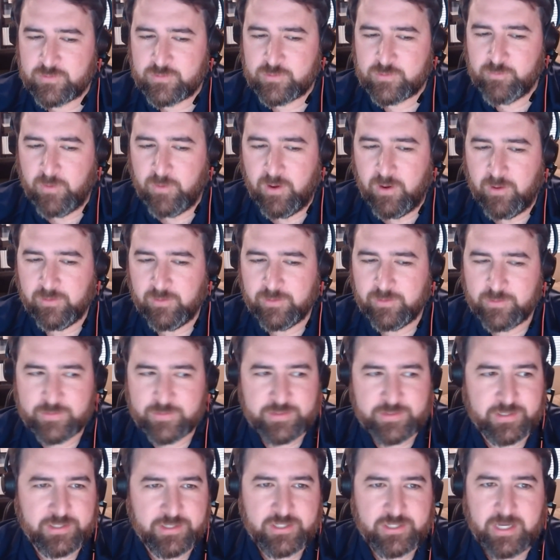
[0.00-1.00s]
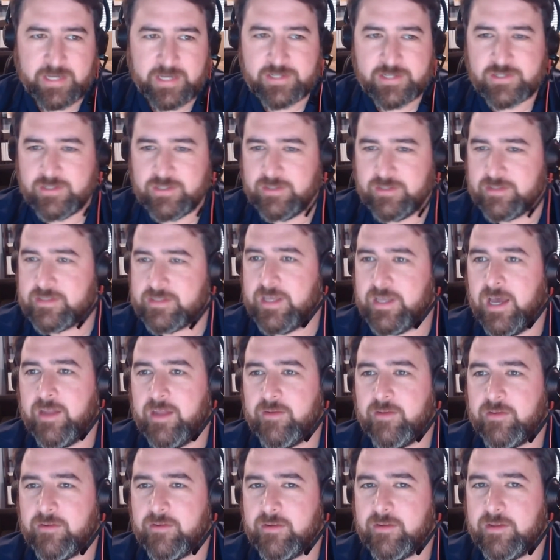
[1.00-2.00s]
small little suggestions
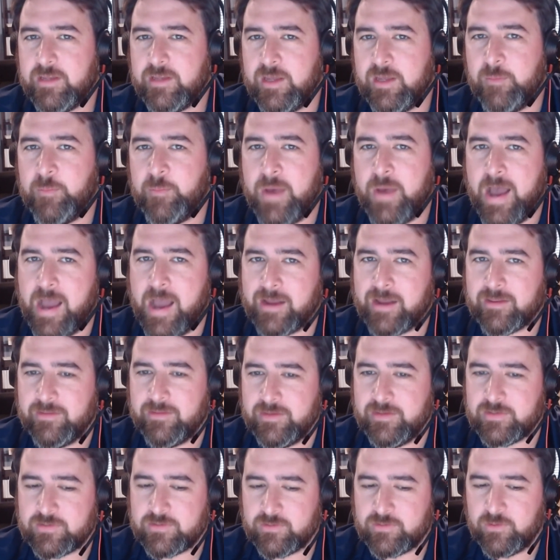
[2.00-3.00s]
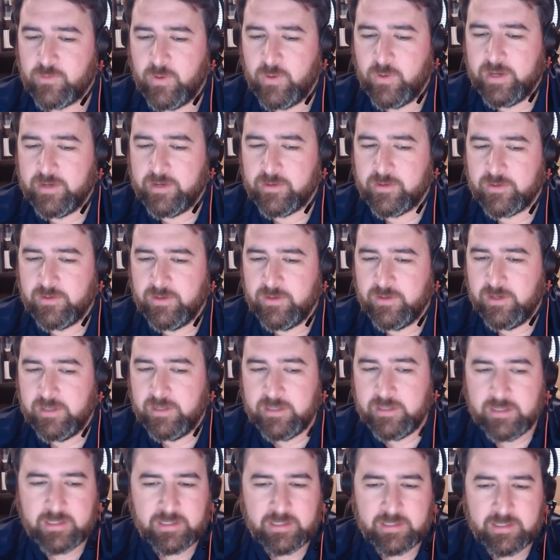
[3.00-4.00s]
that impact this greater
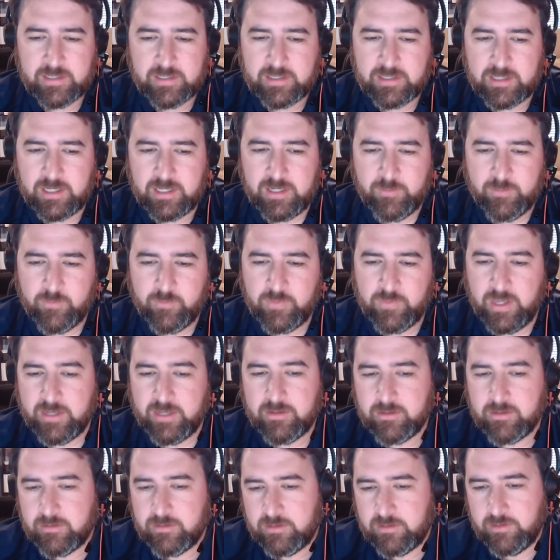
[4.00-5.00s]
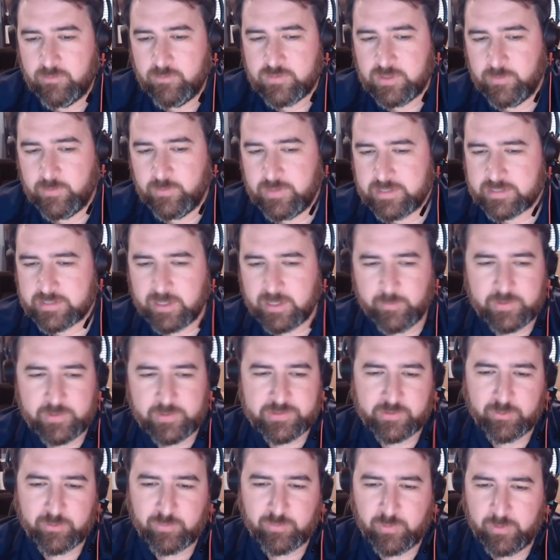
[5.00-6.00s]
good. That some of these
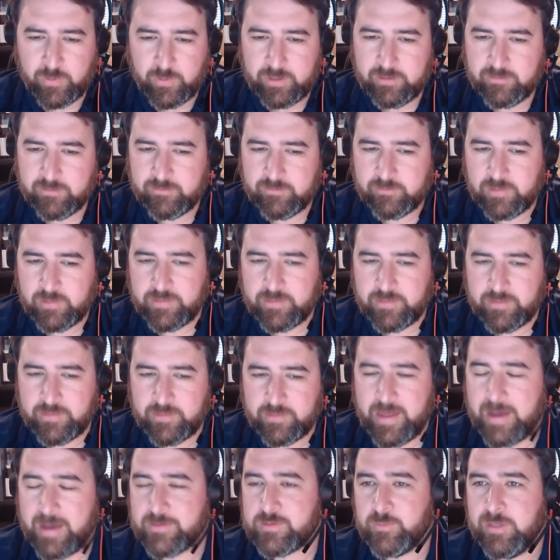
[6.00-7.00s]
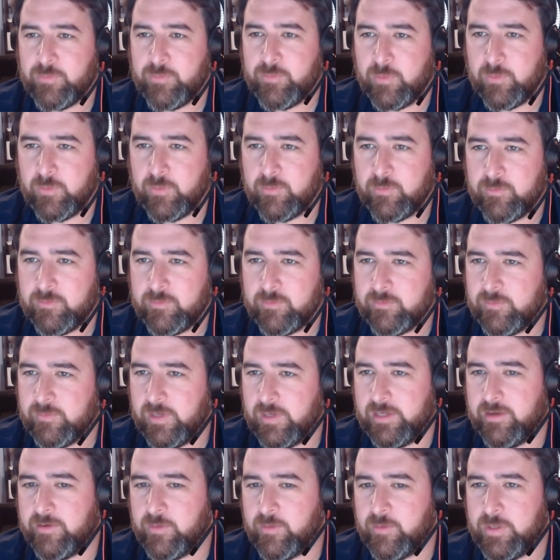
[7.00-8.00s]
companies are employing 1,000 people,
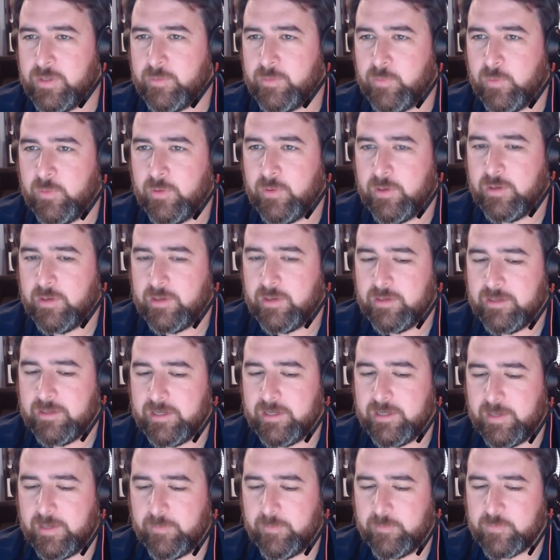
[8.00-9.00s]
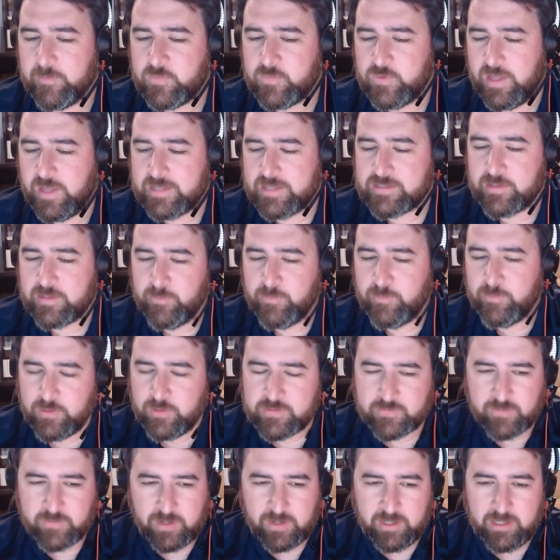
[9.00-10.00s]
800 people. So that's the
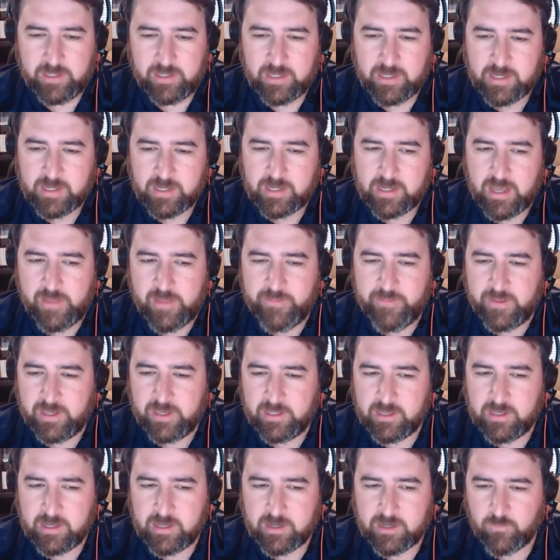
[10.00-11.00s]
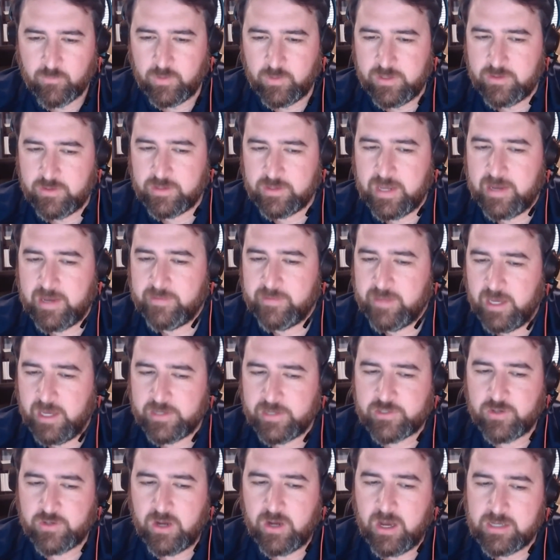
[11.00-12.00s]
most fun. And then when you gain
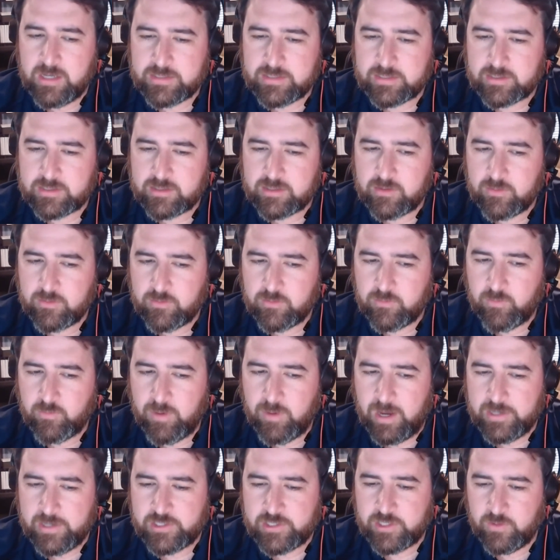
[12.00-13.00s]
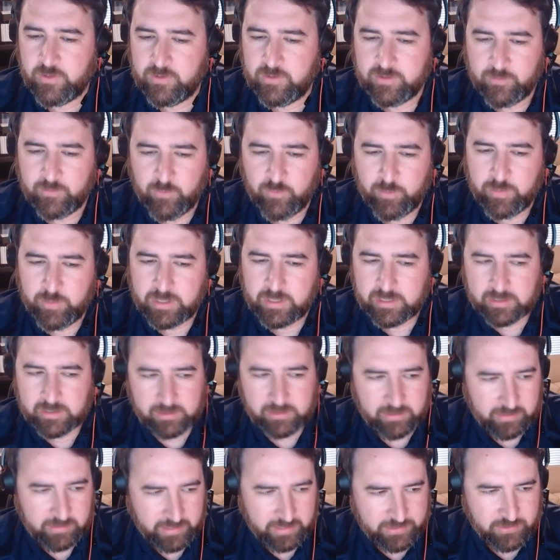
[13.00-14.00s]
that trust by showing them
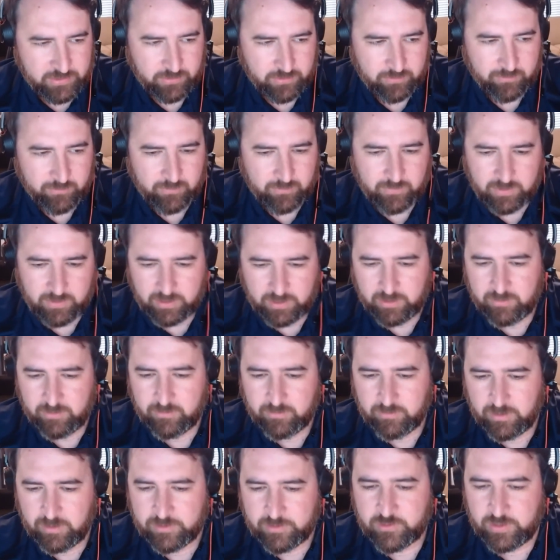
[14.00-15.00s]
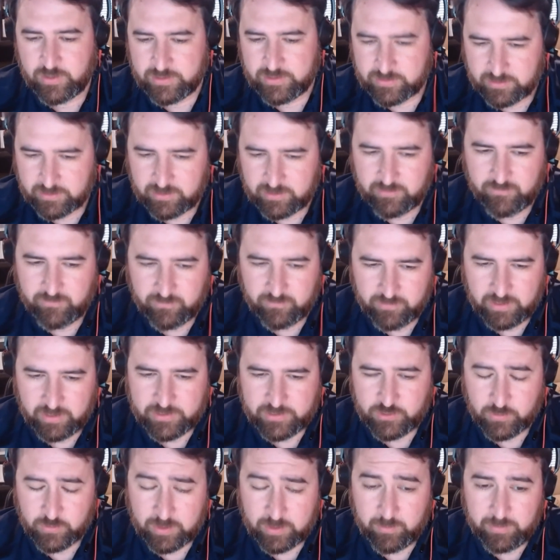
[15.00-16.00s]
repeatedly that you're
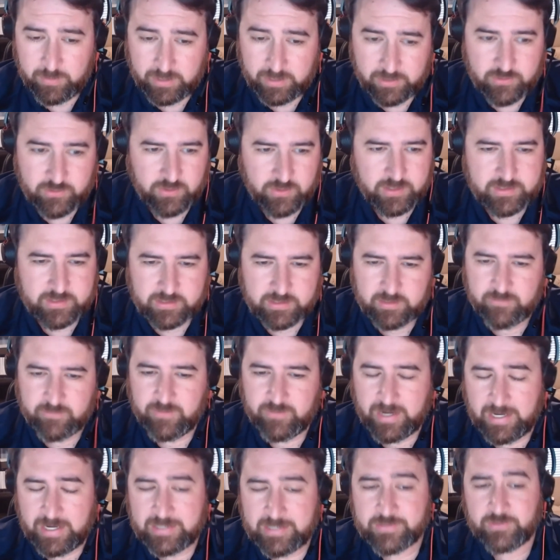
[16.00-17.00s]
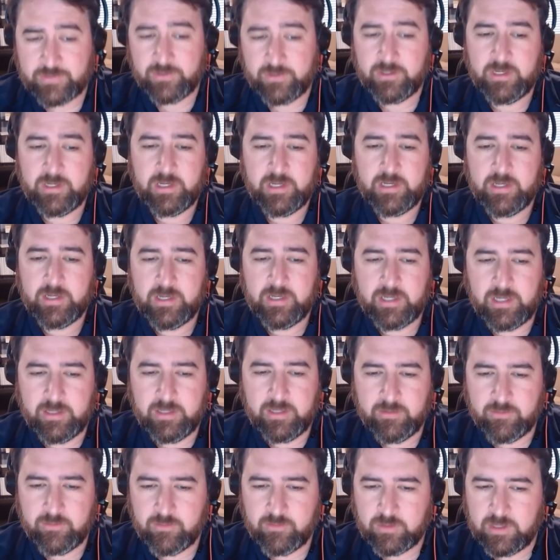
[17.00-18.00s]
that you can be a trusted advisor
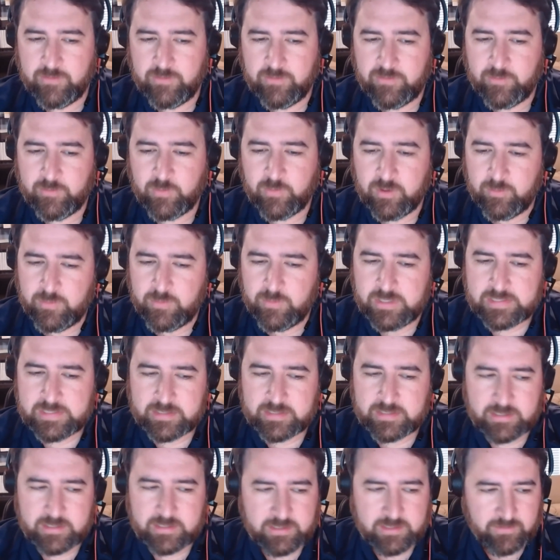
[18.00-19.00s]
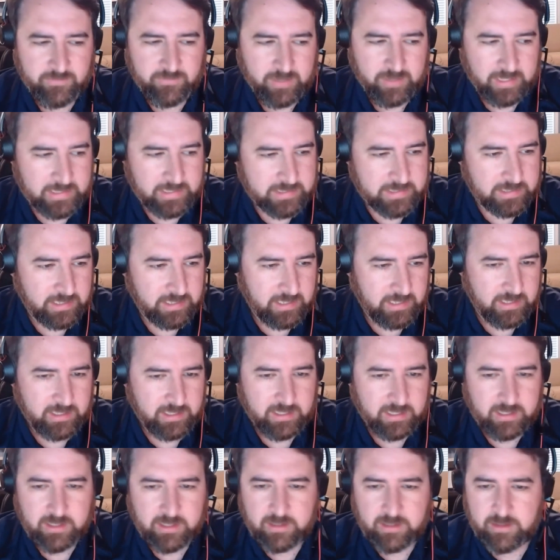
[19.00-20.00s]
and give them good business advice,
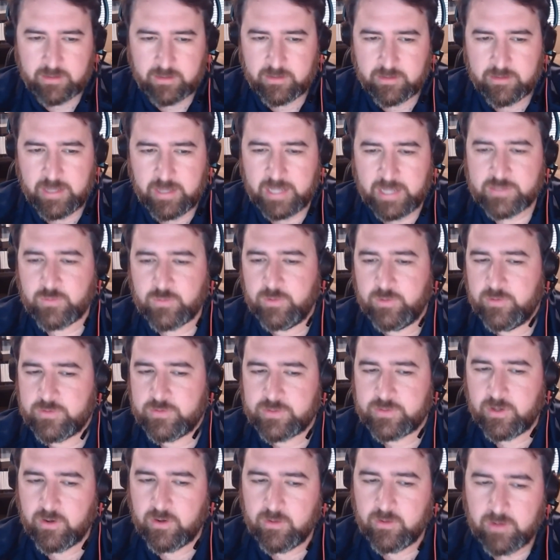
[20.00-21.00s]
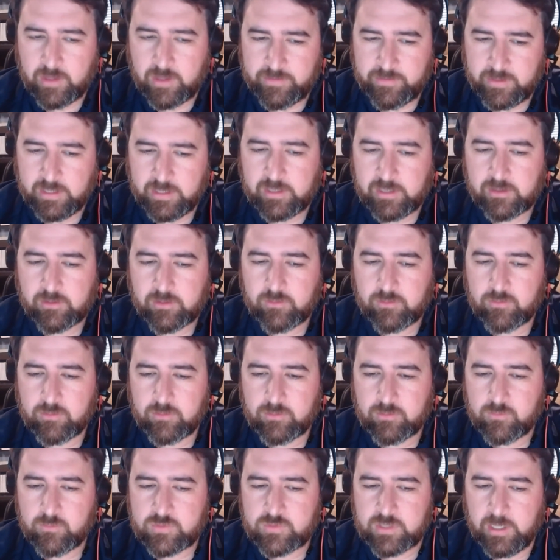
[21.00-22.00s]
that's when you start, I think,
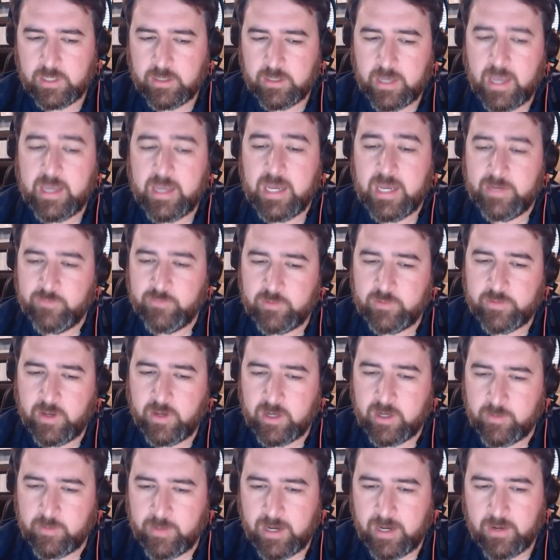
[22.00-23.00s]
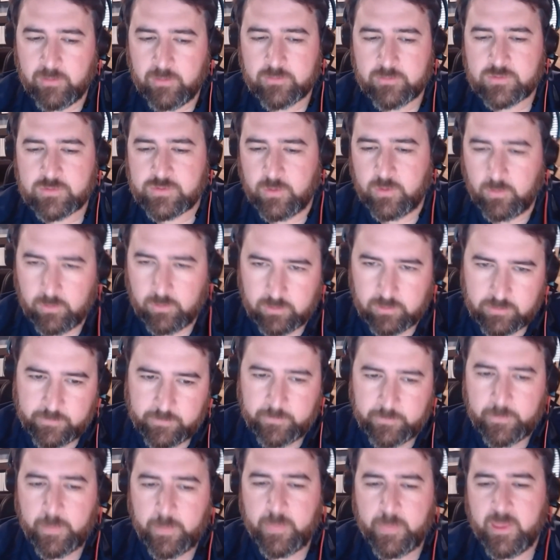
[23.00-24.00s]
saying, hey, have you thought about solar?
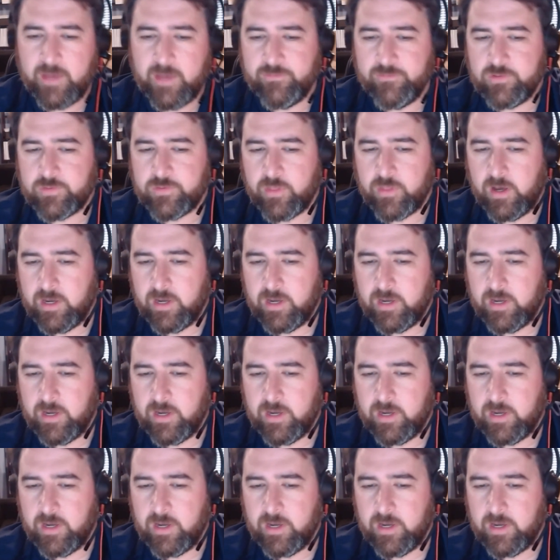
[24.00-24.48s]
Have you